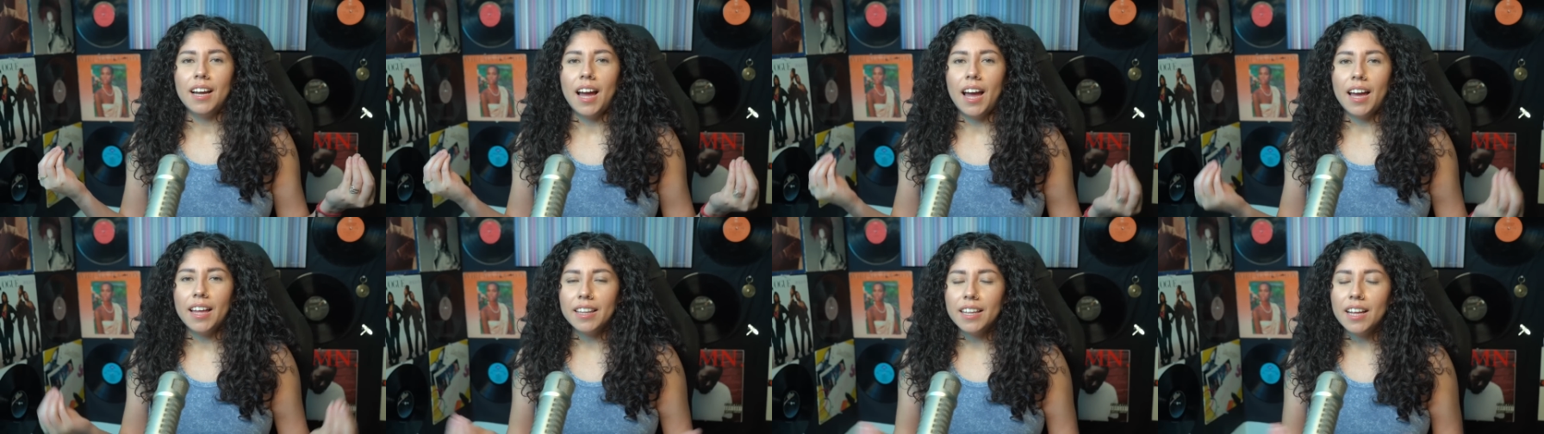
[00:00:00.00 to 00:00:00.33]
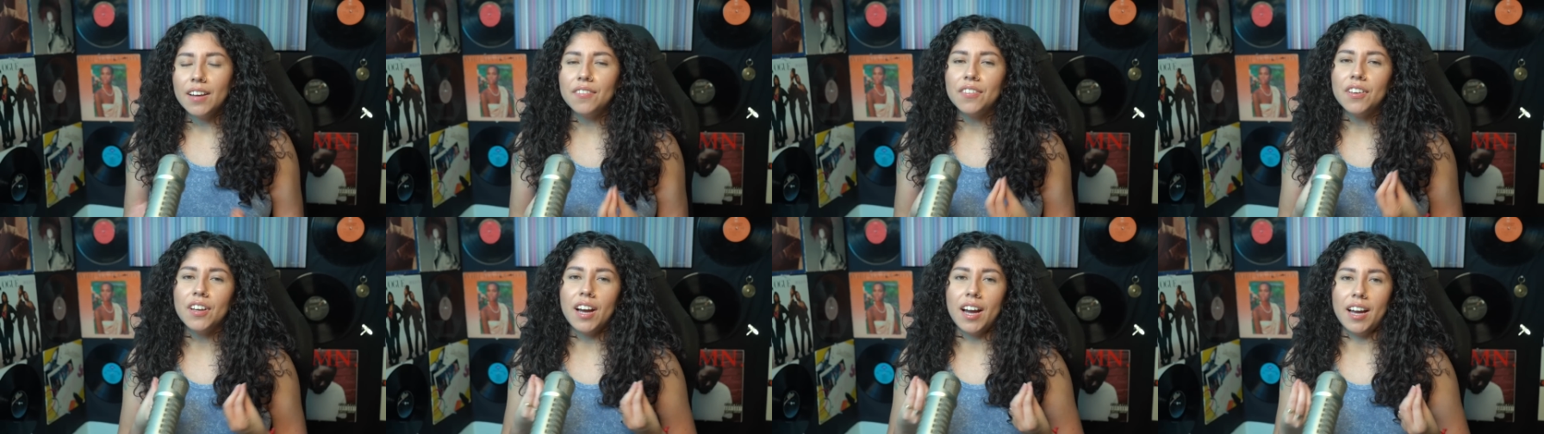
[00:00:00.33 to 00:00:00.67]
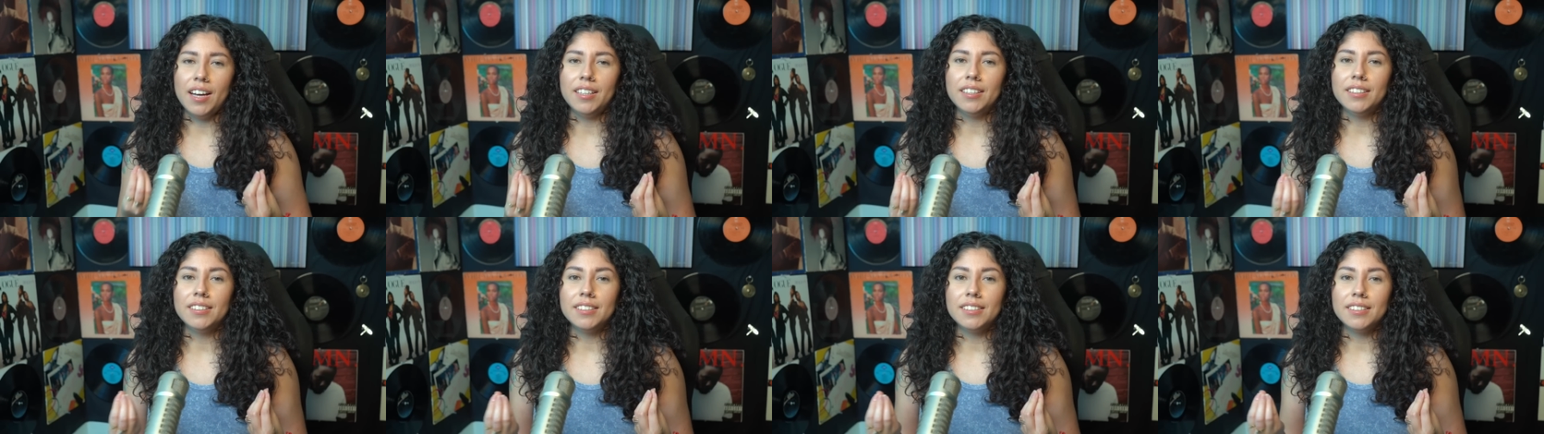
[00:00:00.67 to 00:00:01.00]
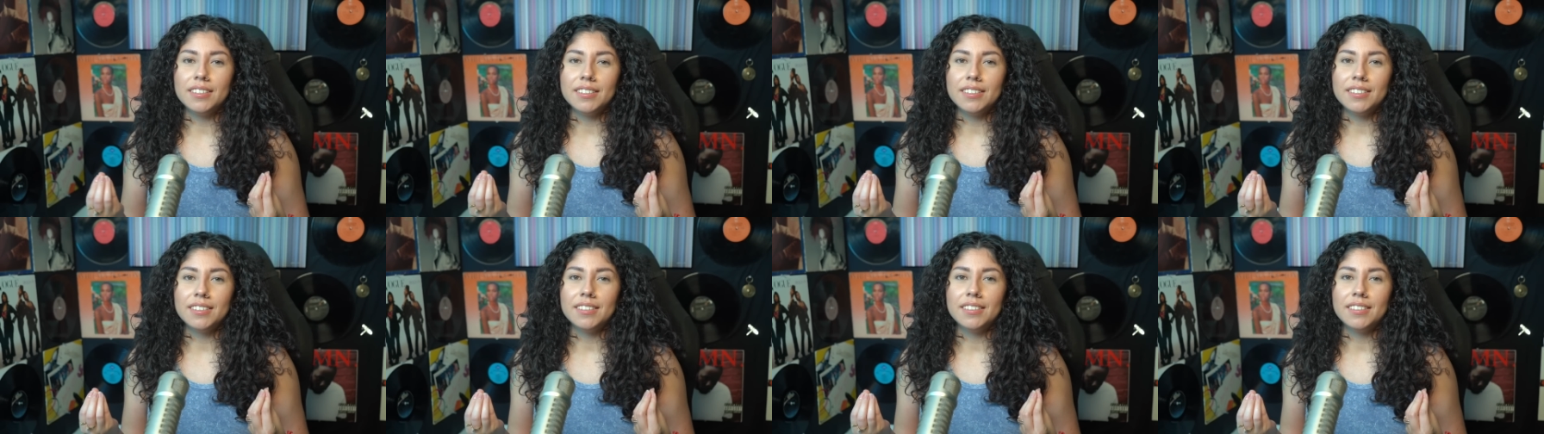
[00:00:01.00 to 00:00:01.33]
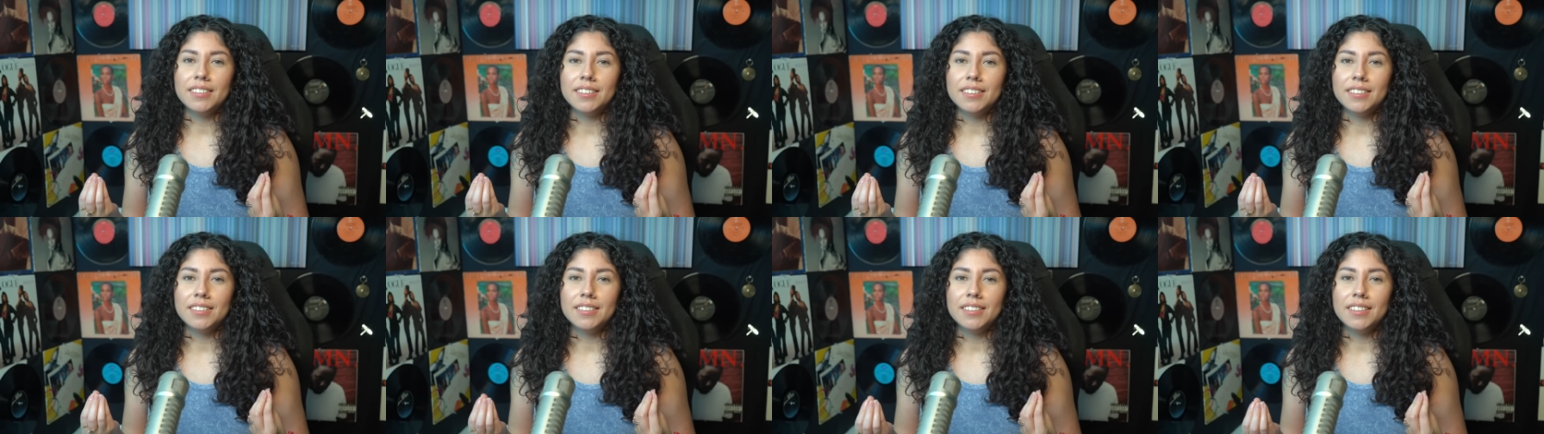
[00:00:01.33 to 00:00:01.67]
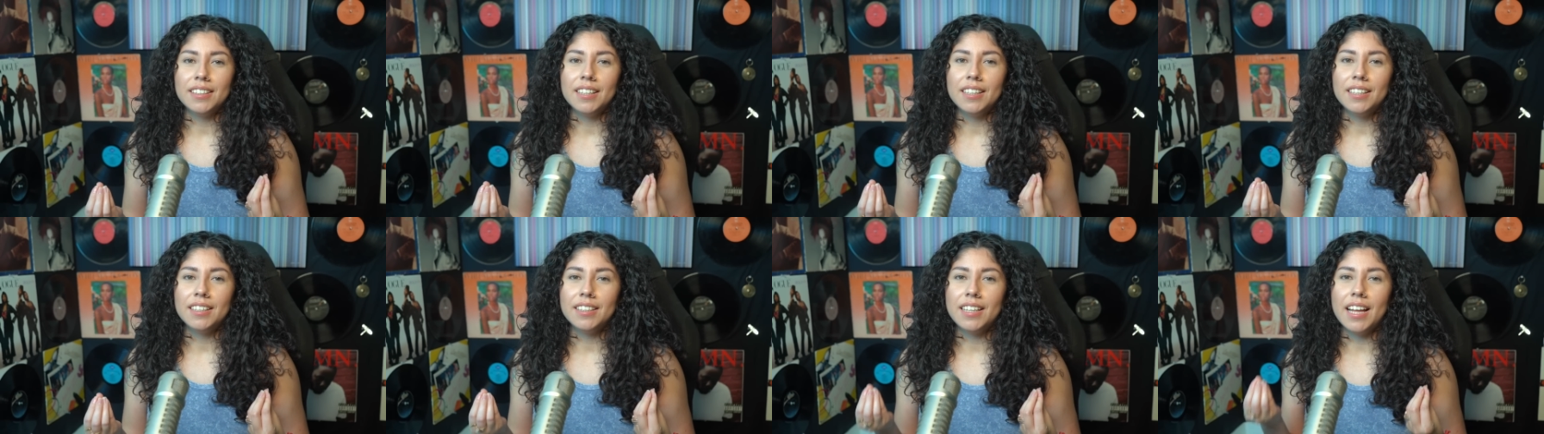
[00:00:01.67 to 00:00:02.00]
I love you guys.
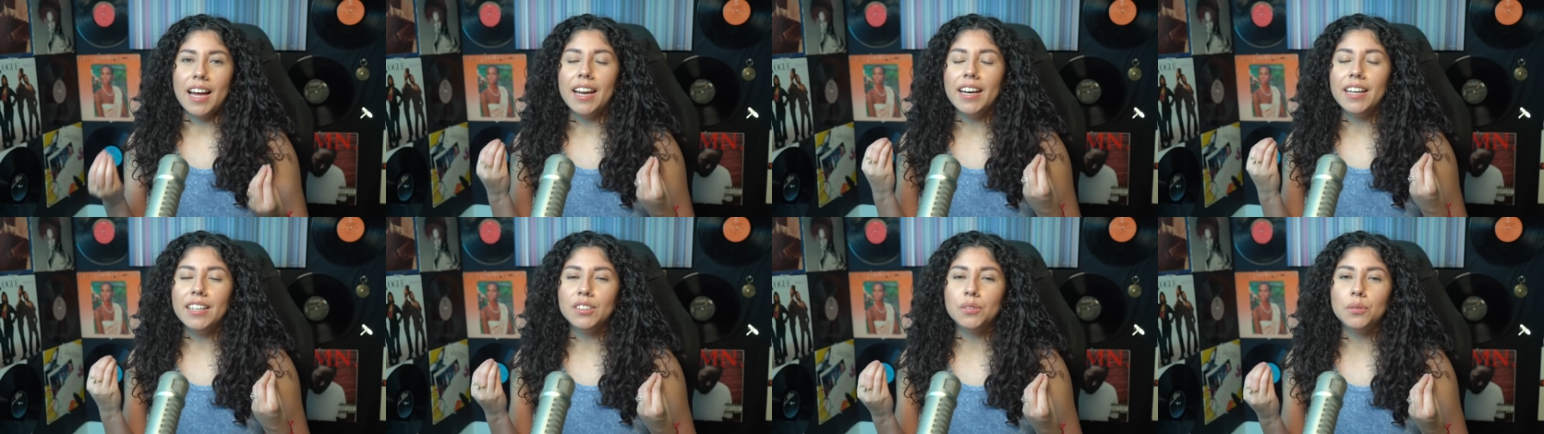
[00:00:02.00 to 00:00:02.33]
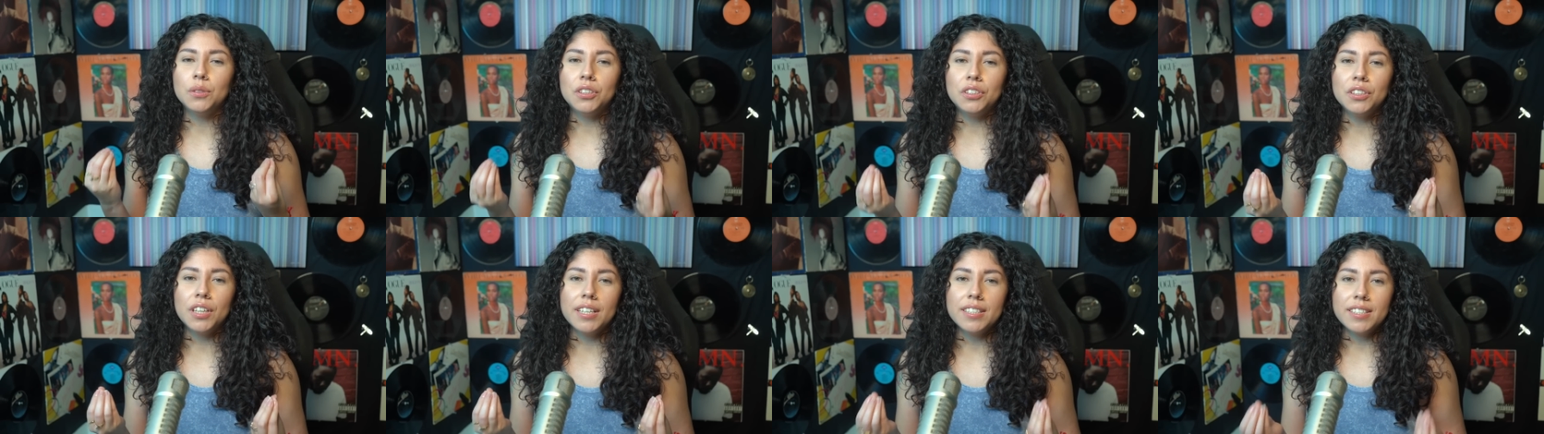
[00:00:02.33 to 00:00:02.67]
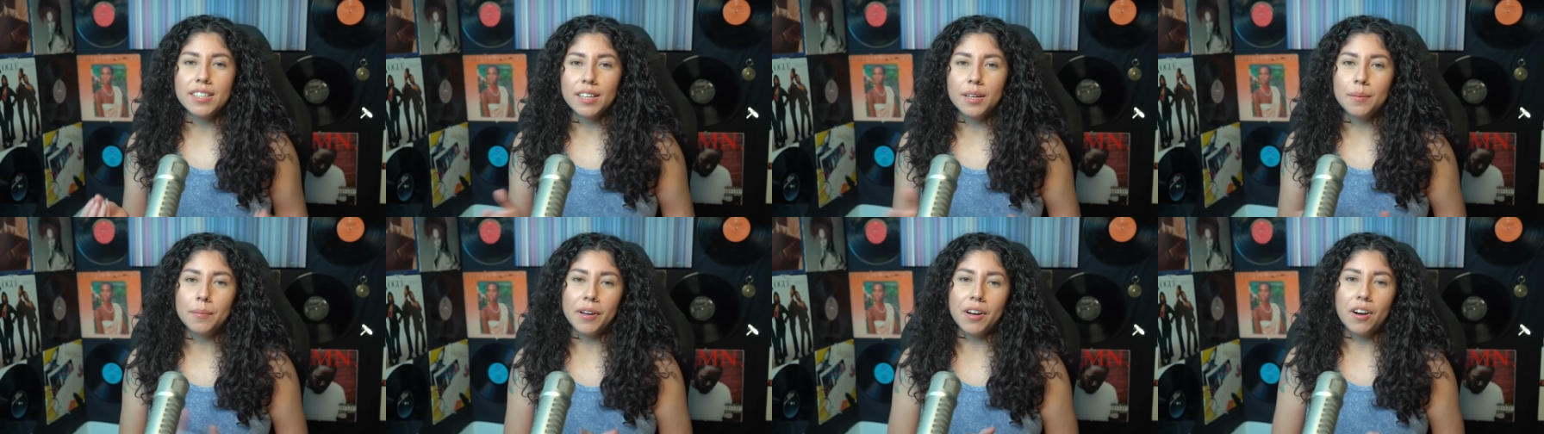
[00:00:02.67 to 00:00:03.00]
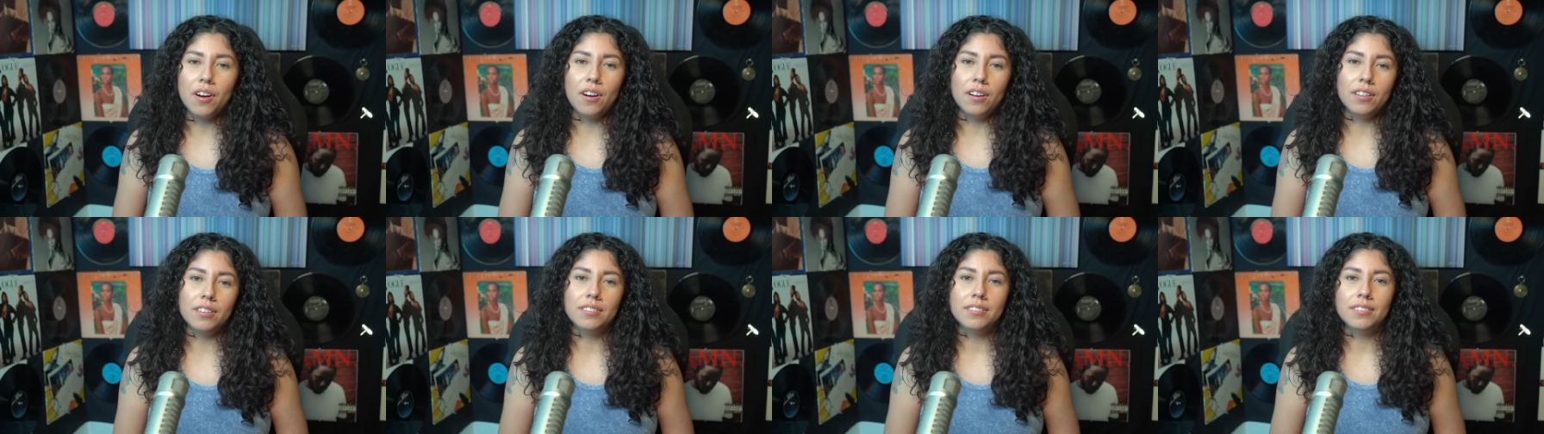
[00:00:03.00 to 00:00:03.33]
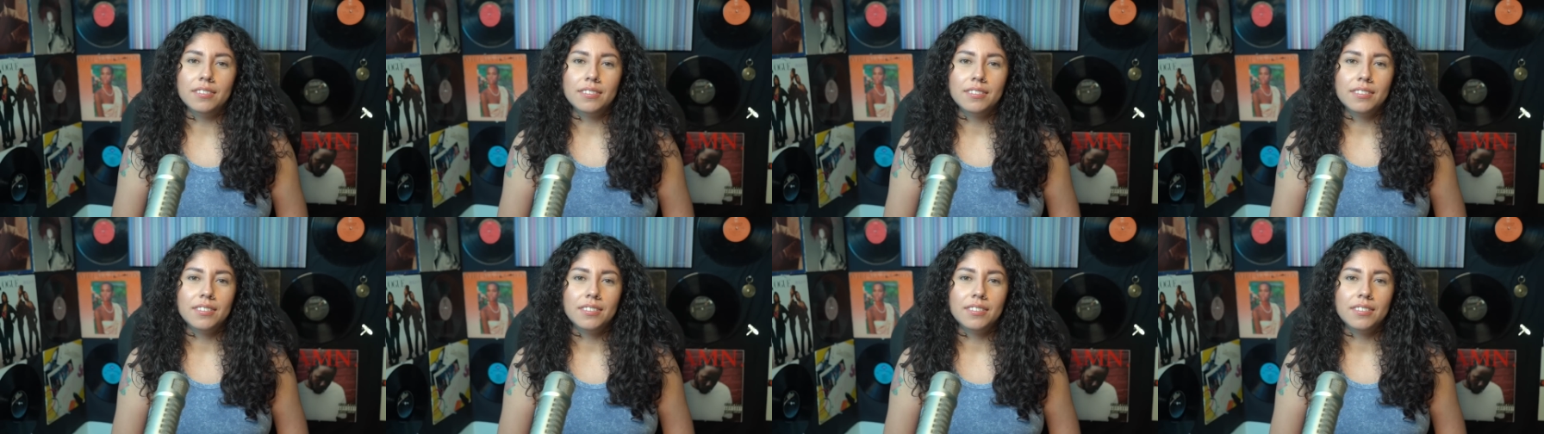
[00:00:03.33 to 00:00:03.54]
That is what you guys are gonna be called.